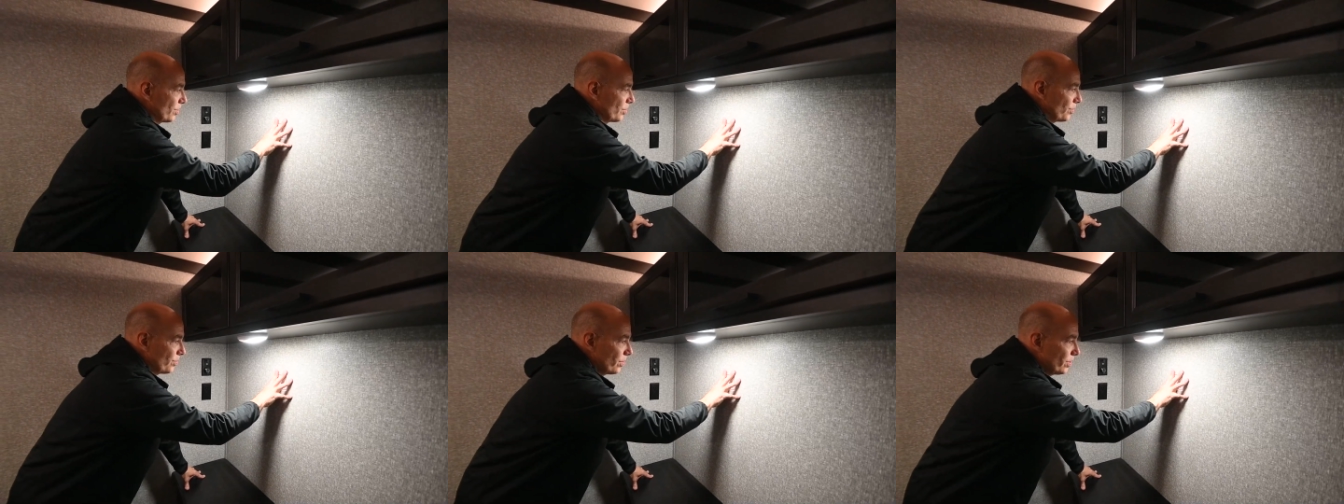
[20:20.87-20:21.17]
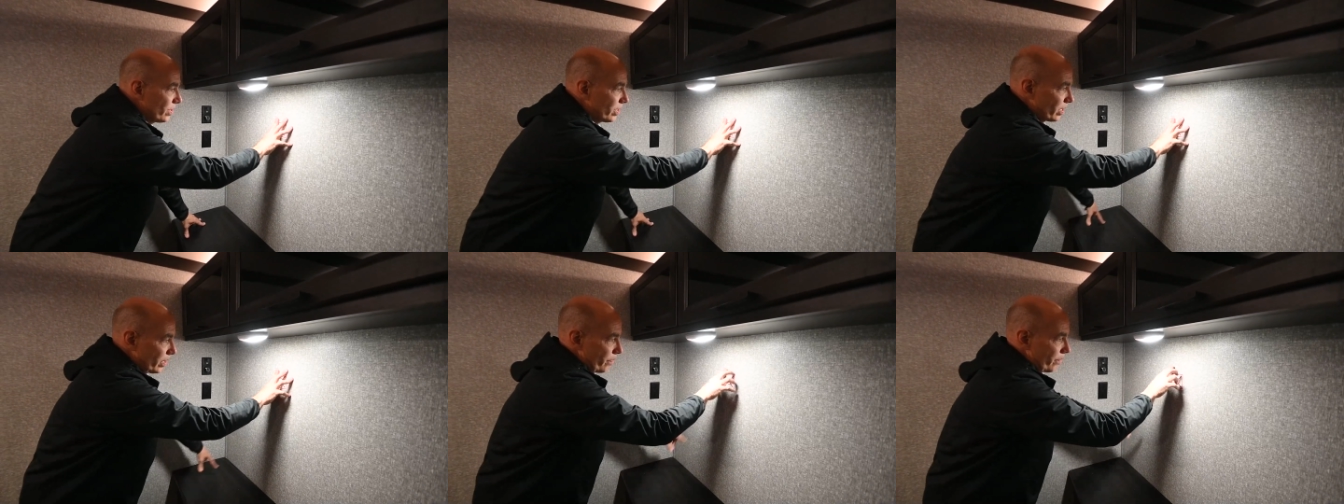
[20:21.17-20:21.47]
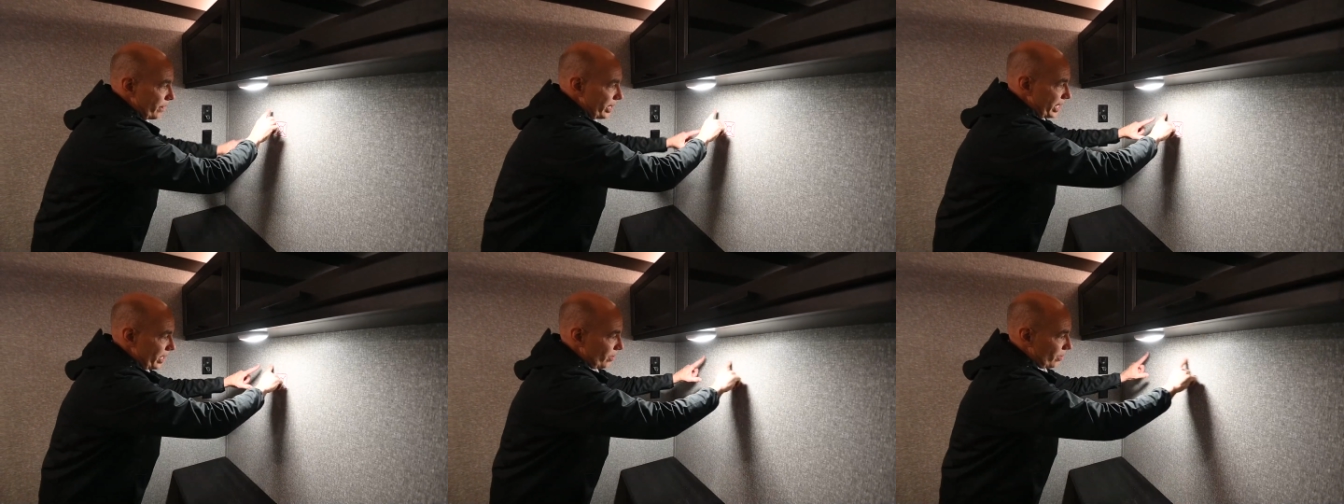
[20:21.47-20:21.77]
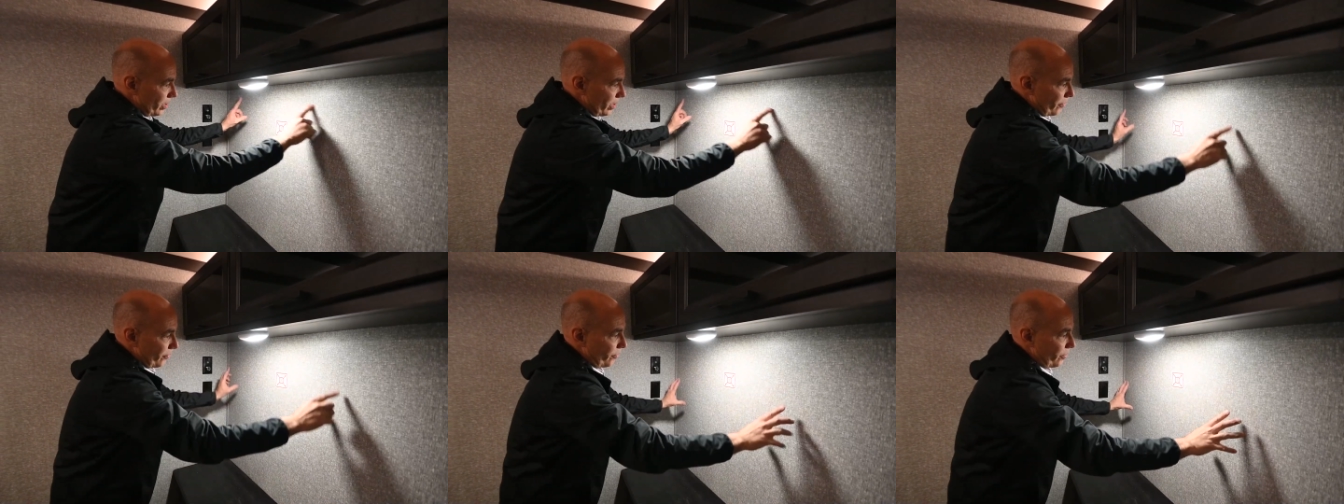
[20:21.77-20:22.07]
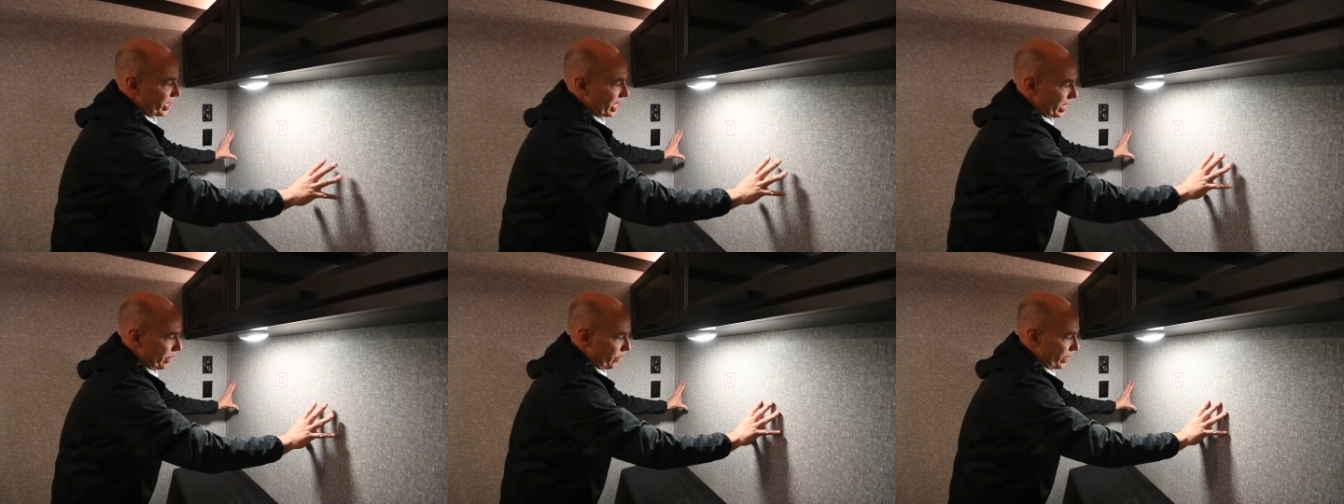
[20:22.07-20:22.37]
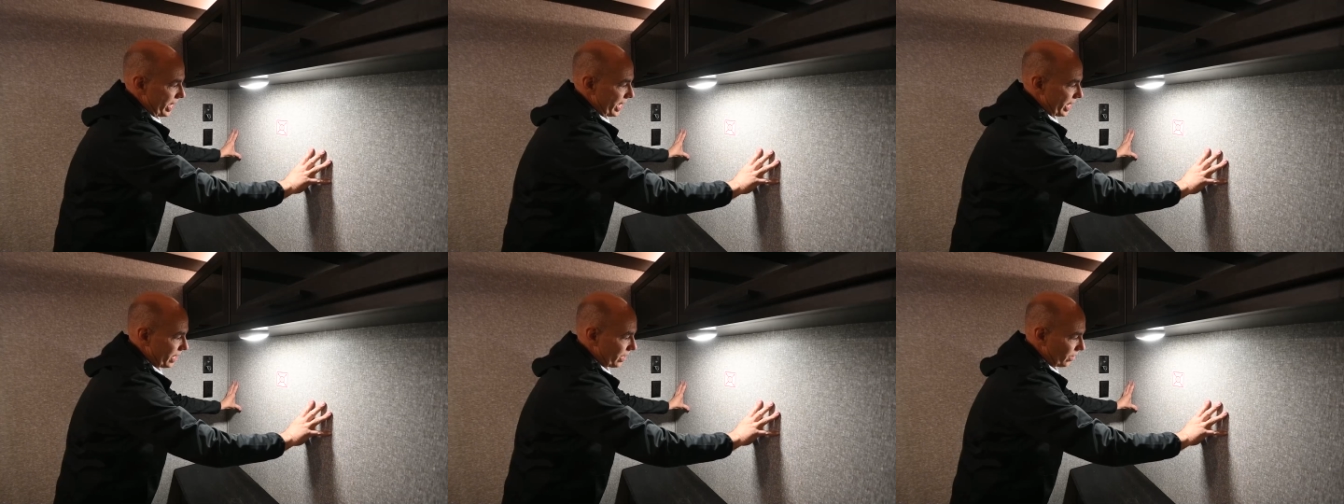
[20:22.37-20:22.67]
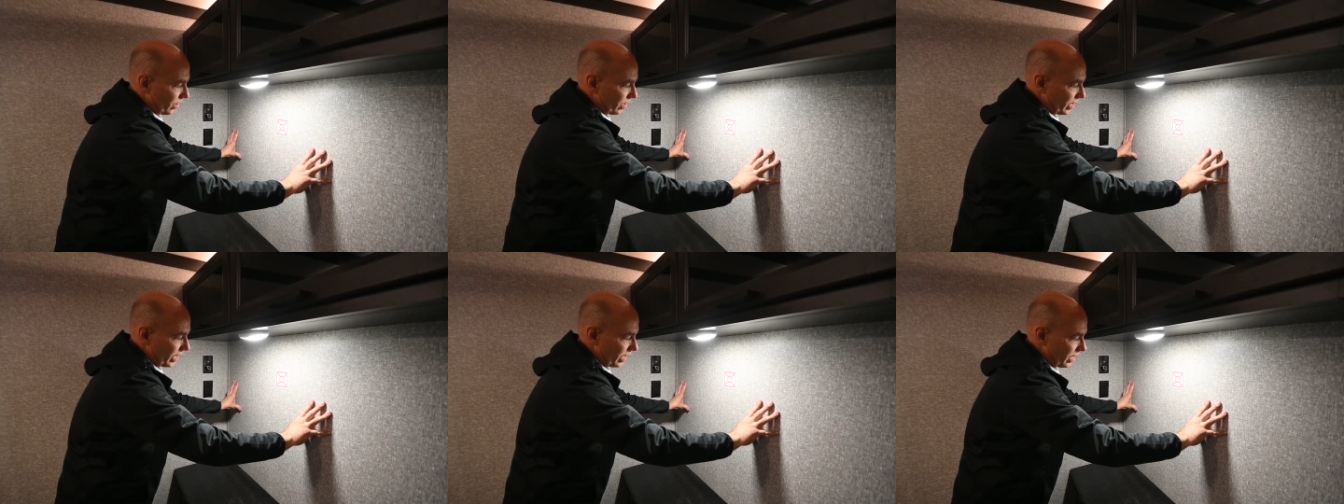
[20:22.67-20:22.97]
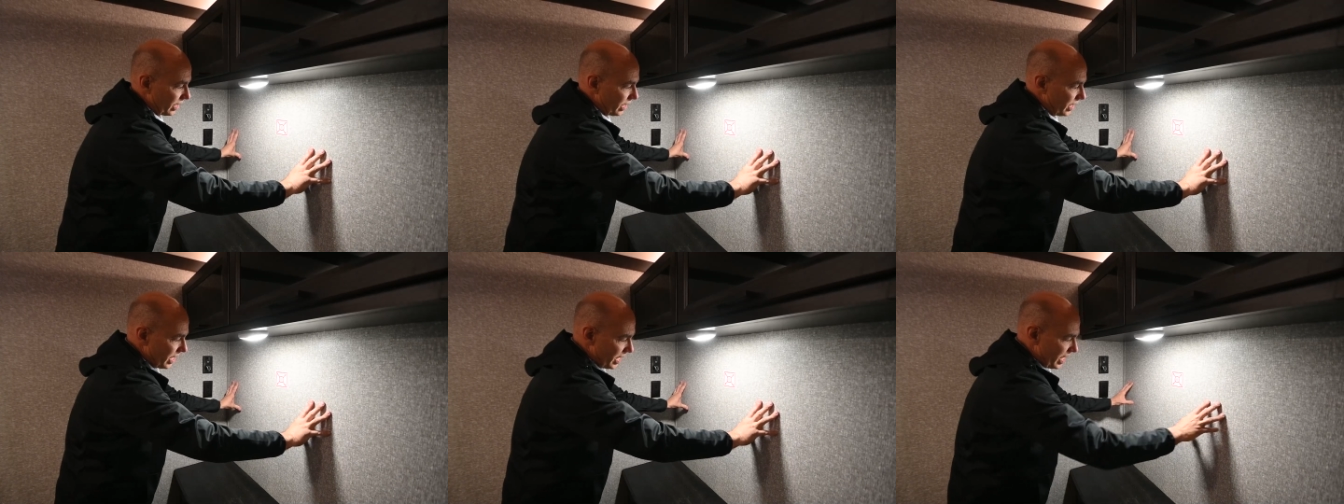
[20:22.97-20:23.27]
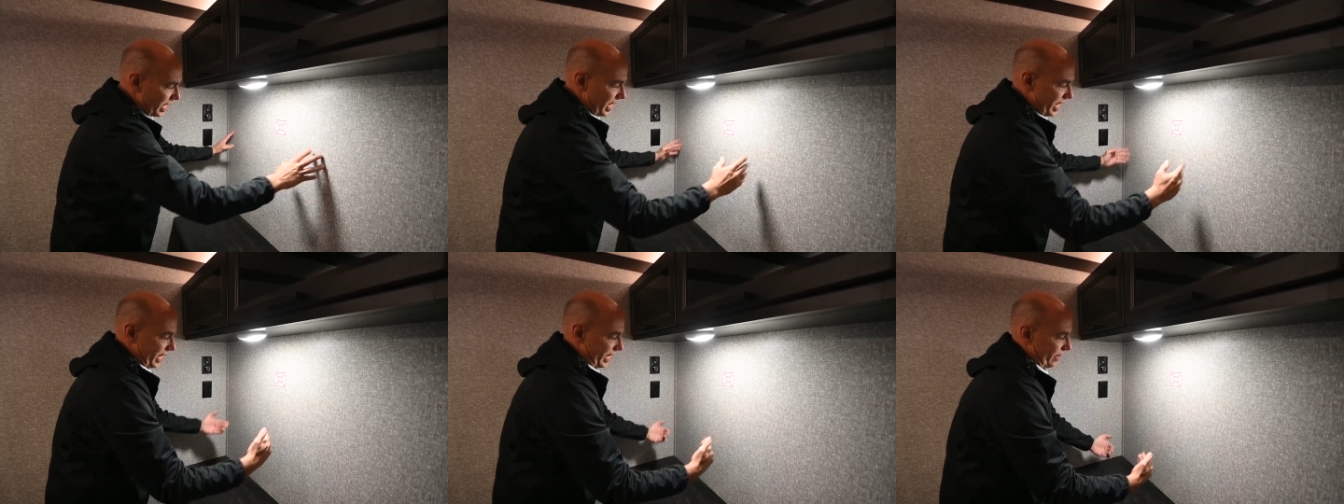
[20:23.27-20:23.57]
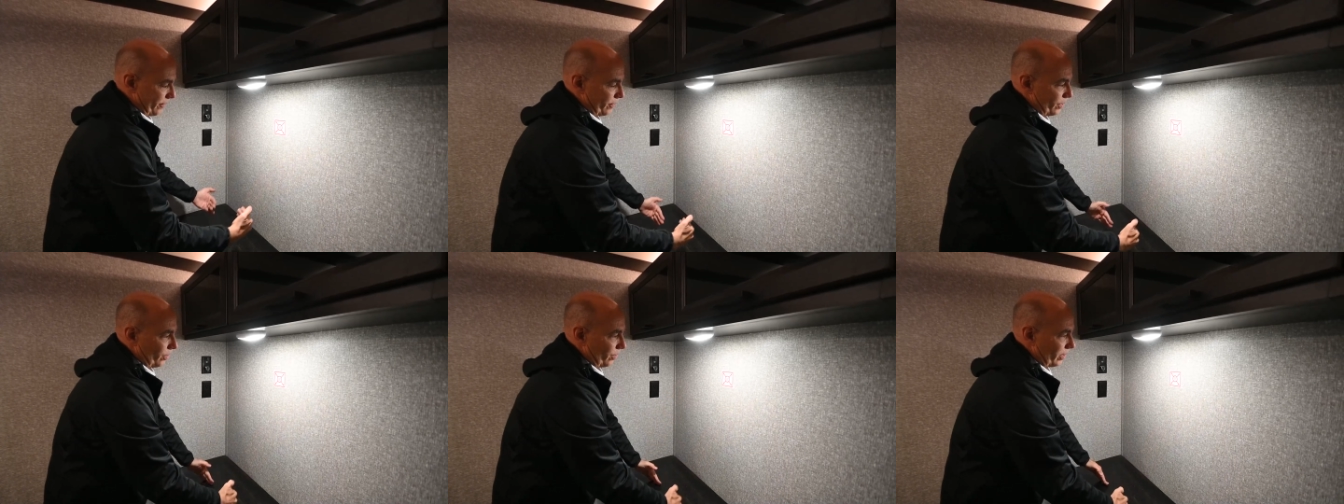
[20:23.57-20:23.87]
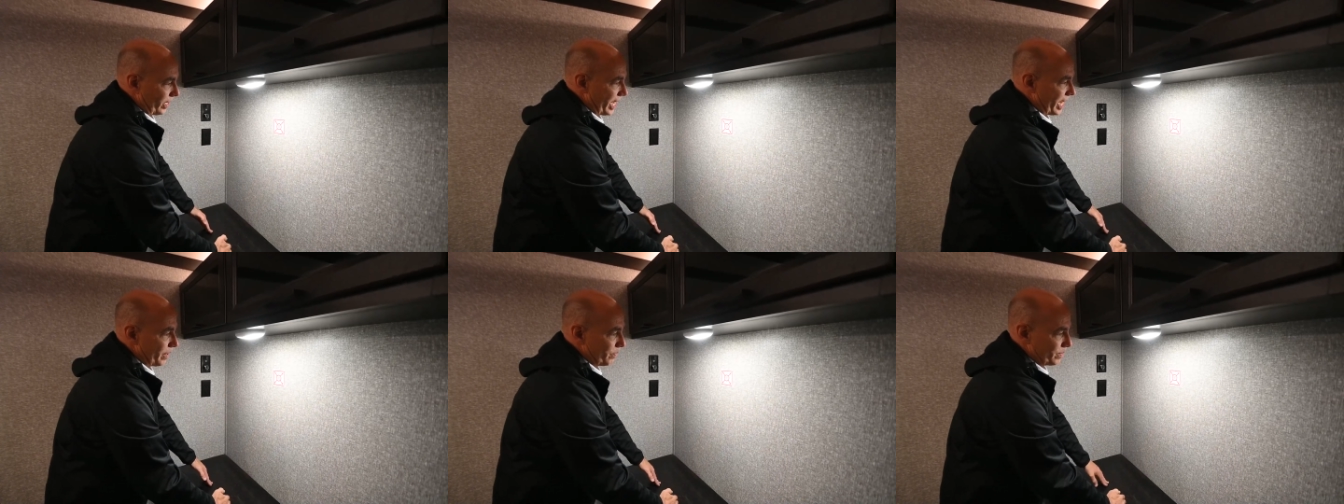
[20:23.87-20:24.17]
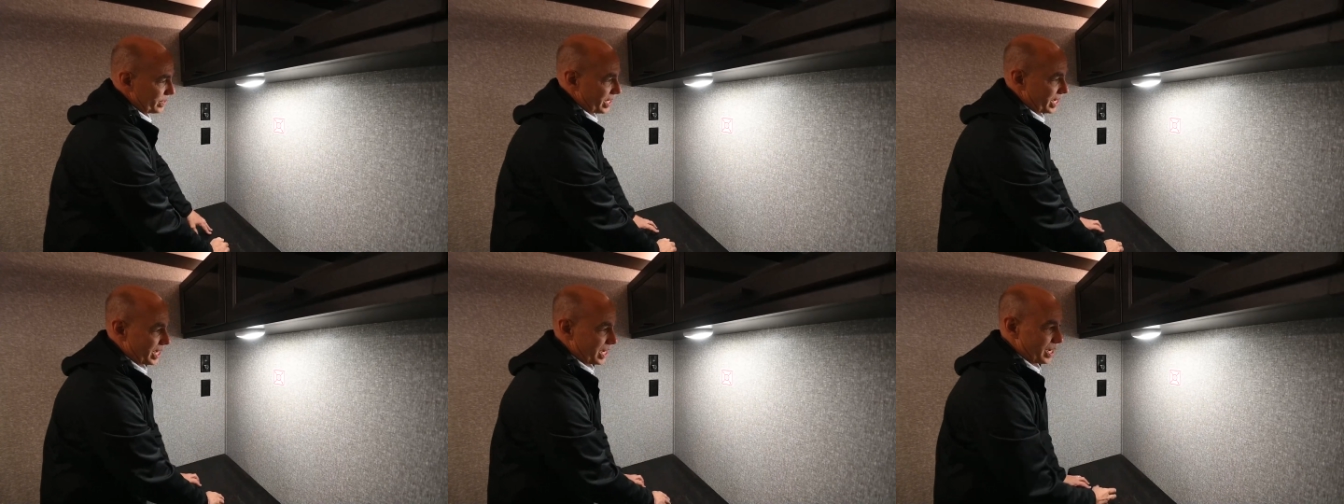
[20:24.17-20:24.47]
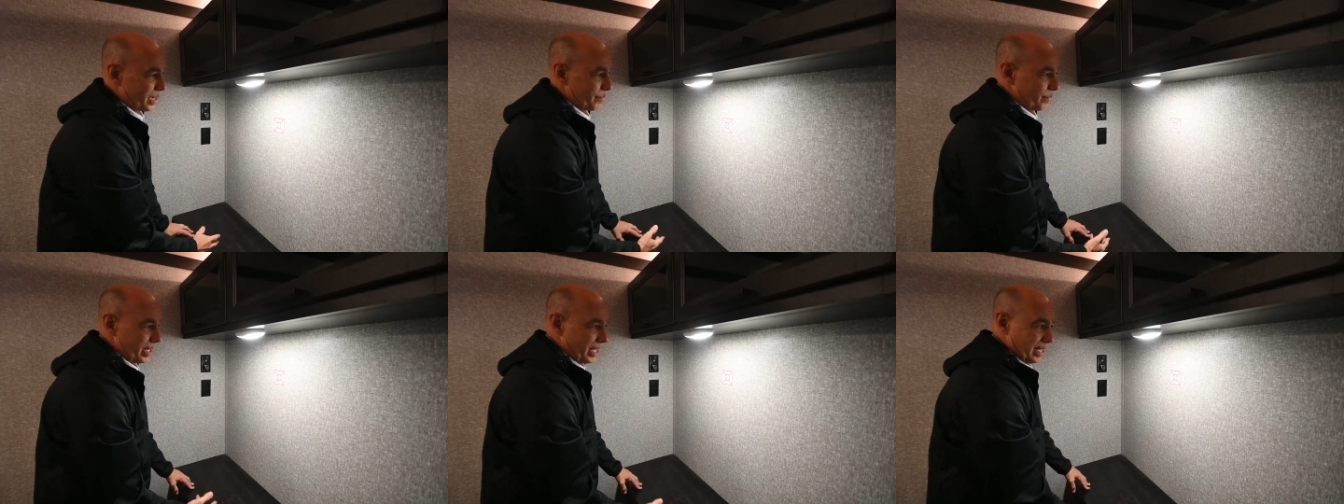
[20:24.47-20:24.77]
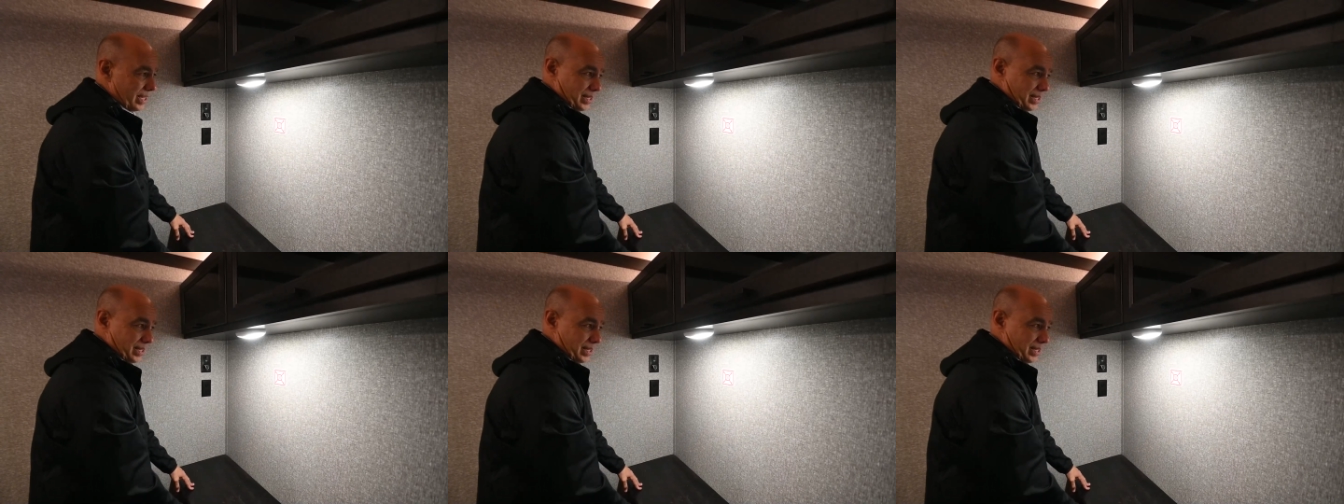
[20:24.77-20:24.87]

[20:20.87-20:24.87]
so you can mount a flat panel here, have your laptop,